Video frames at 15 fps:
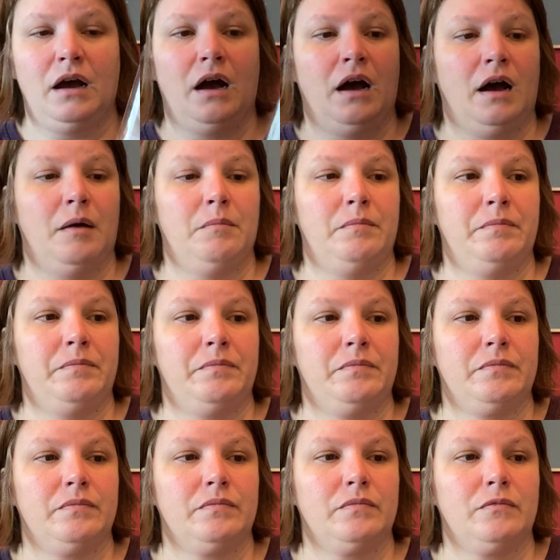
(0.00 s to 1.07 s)

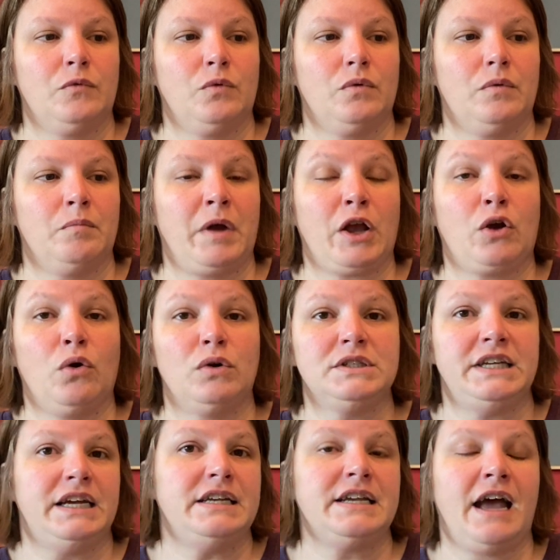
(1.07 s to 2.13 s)
My goal
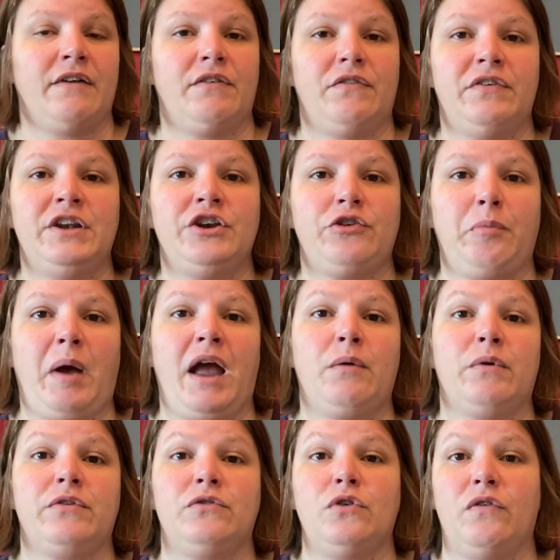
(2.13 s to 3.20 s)
date to have it finished by
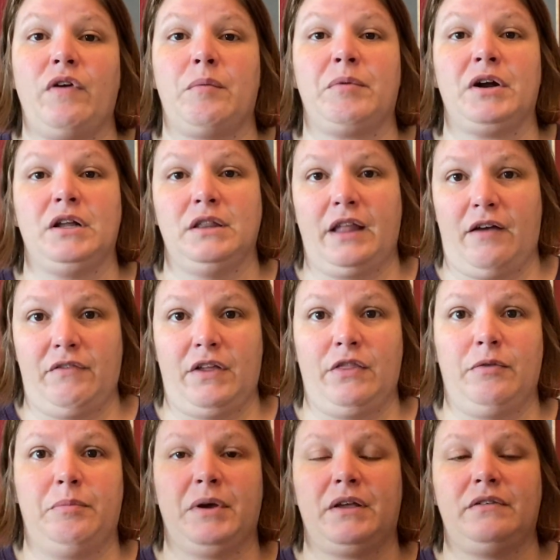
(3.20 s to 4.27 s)
was November
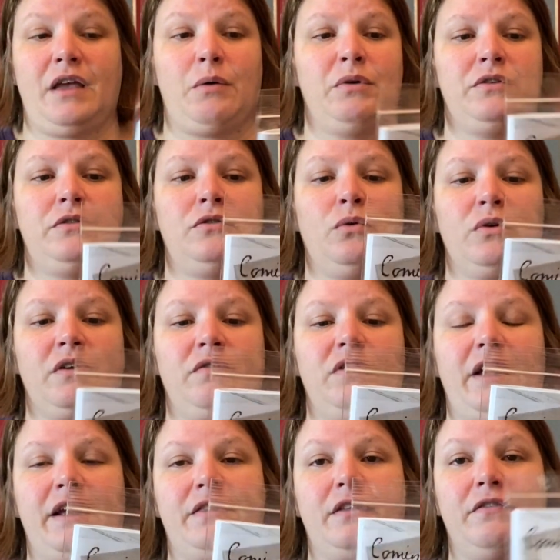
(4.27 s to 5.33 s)
11th because that was sort of
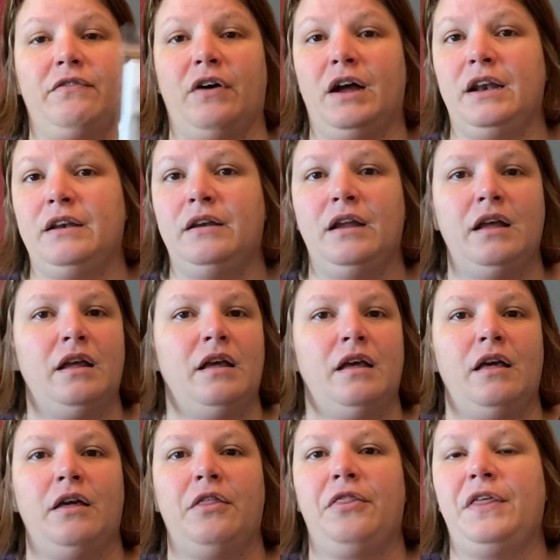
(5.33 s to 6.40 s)
like the fun
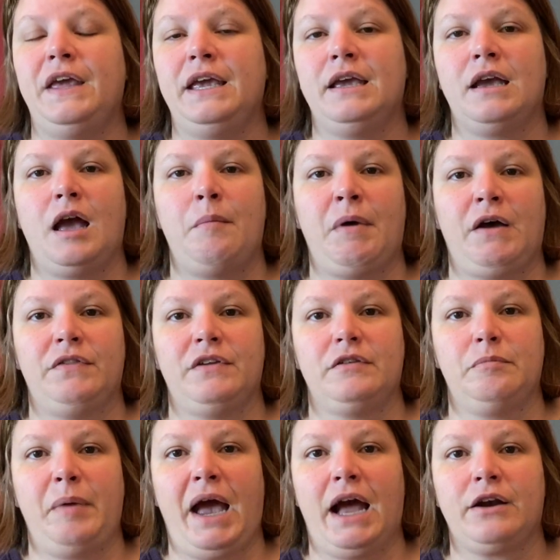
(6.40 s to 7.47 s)
thing about
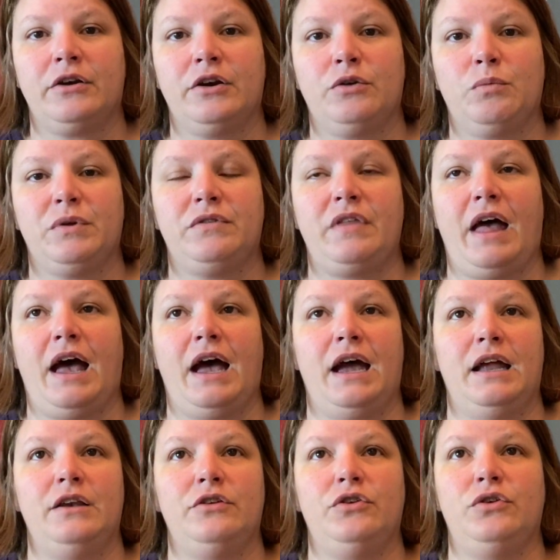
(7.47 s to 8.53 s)
this pattern was
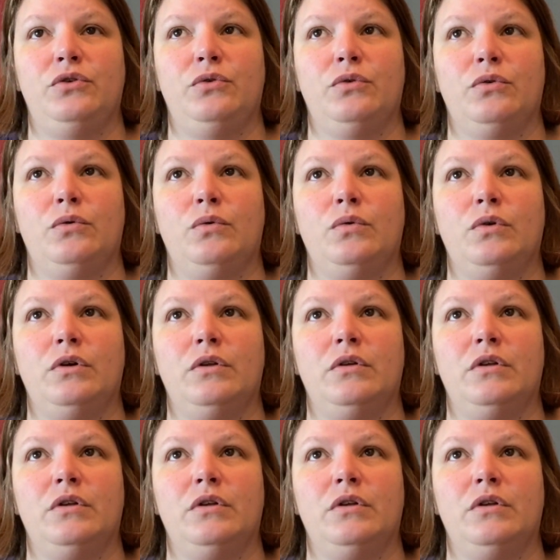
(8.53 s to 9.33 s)
that you